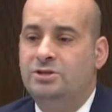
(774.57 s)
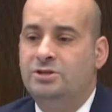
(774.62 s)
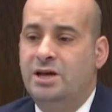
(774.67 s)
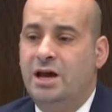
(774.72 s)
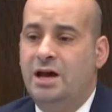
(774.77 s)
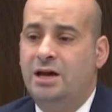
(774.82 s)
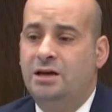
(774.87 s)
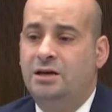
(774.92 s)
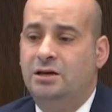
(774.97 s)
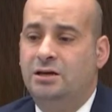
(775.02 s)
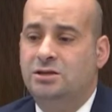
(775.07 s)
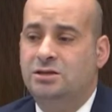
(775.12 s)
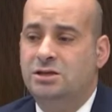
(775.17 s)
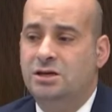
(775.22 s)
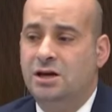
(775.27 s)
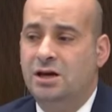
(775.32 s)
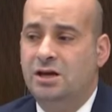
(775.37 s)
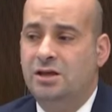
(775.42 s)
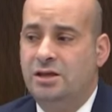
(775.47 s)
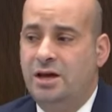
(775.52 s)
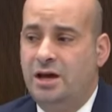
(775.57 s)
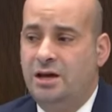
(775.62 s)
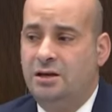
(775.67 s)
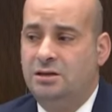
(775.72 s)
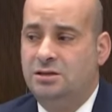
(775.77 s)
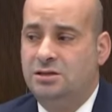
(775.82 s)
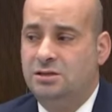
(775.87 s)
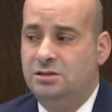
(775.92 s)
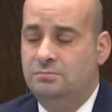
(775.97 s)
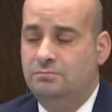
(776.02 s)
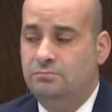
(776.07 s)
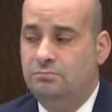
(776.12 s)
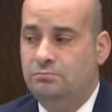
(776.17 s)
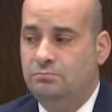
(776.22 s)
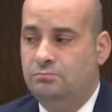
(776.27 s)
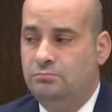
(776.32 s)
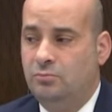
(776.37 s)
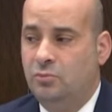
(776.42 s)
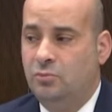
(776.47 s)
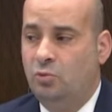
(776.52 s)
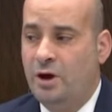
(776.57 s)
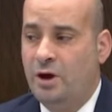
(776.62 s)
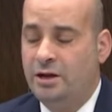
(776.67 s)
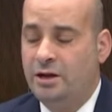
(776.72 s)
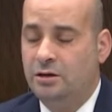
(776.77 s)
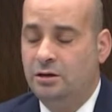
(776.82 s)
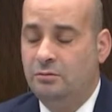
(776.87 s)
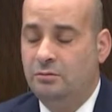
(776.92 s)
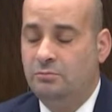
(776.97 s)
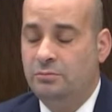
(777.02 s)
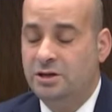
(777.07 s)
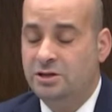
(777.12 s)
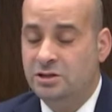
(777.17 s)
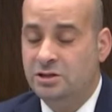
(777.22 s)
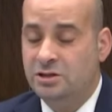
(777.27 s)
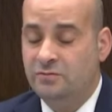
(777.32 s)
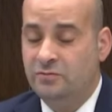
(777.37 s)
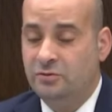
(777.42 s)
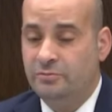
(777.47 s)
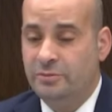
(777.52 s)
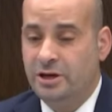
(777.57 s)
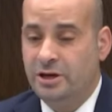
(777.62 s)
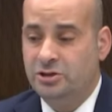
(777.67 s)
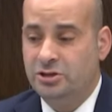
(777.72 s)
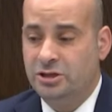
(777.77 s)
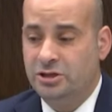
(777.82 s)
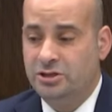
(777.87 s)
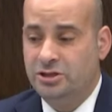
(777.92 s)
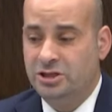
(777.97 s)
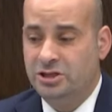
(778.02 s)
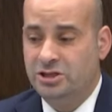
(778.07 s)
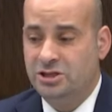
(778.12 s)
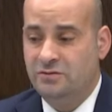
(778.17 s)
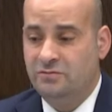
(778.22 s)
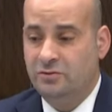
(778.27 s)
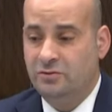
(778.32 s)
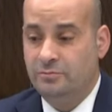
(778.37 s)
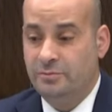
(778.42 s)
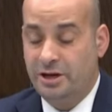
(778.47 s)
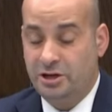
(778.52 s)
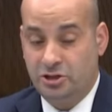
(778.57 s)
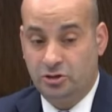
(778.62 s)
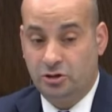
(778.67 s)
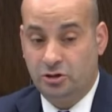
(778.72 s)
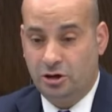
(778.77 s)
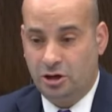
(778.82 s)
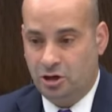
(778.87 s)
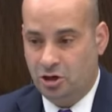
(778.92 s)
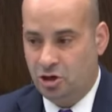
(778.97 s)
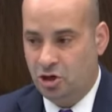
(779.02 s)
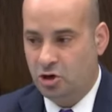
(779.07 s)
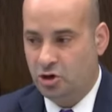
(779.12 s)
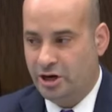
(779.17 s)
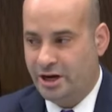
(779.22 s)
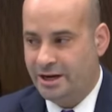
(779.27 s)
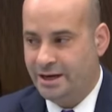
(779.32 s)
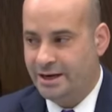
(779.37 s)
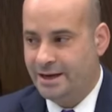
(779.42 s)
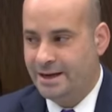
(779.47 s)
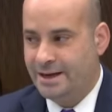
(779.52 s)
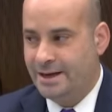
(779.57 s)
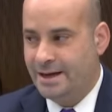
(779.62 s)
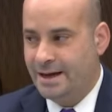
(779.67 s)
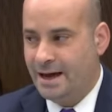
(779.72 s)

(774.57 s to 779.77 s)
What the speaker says: I'm saying is that when misinformation and disinformation are occurring,